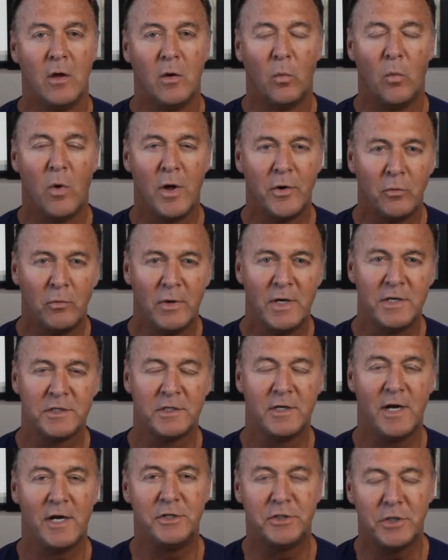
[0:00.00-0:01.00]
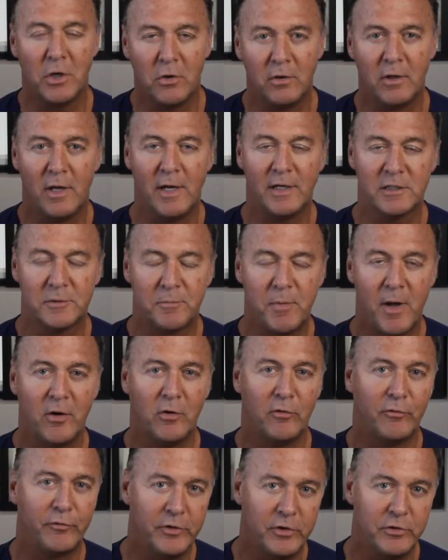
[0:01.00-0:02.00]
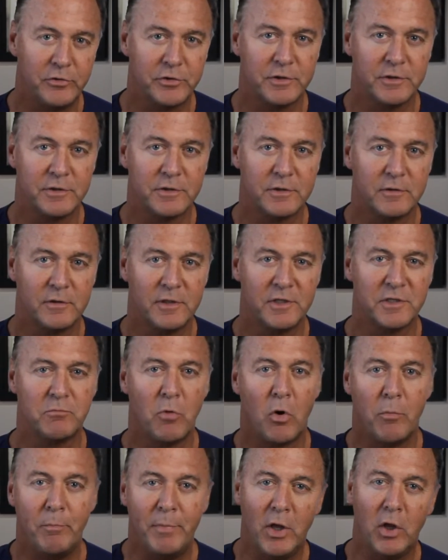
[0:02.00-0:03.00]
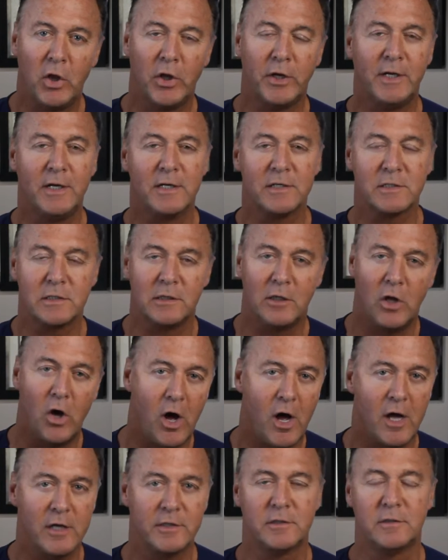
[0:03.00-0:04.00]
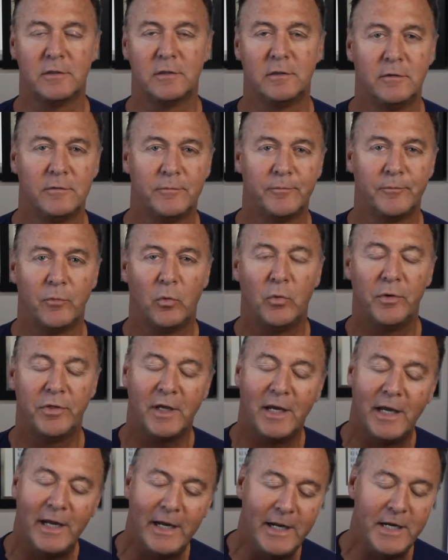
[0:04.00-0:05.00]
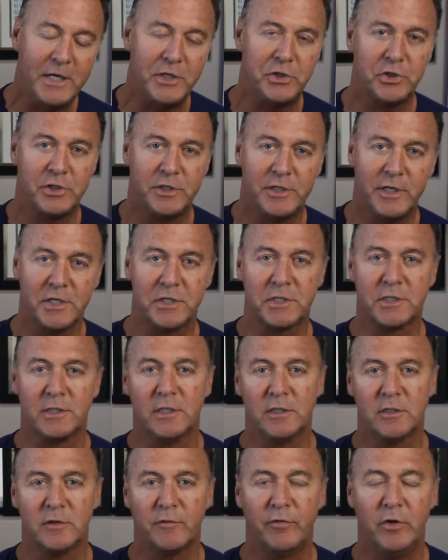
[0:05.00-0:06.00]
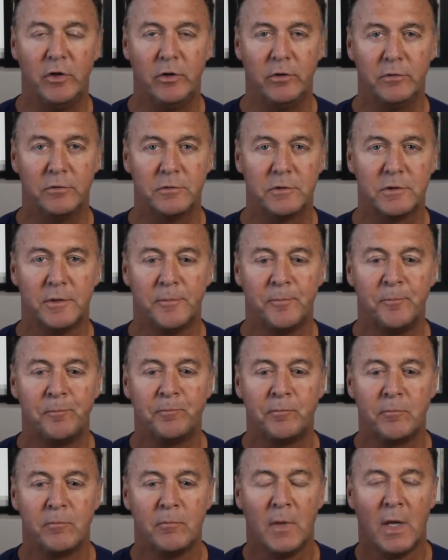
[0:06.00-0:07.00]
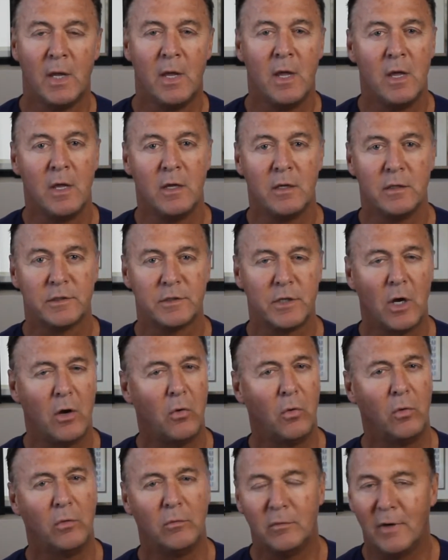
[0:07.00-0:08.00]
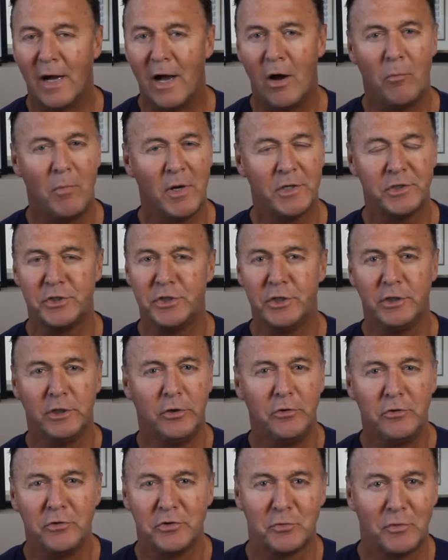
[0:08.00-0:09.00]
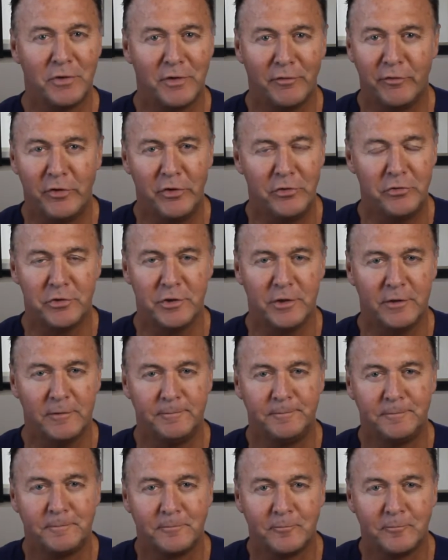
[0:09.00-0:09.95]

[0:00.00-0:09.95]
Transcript: One reason I don't like spinal fusions is mobility is lost with each disc that's fused. So how much do you lose with a fusion?